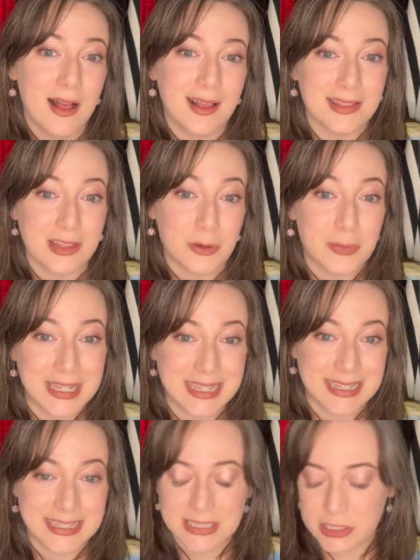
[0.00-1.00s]
a little bit
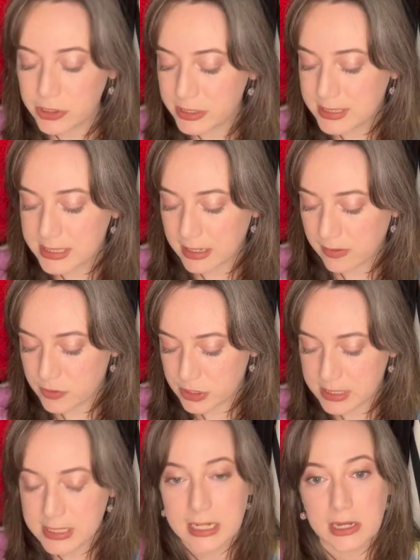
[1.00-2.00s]
easier instead of
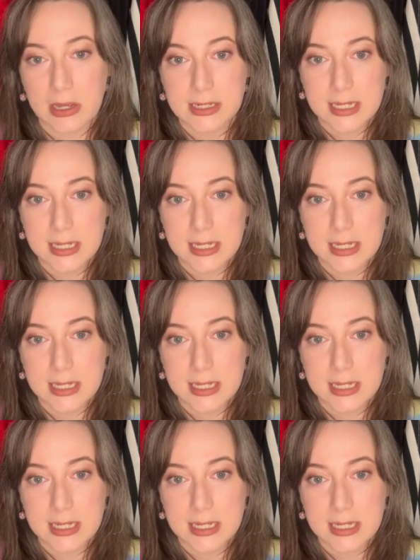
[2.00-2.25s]
just sitting on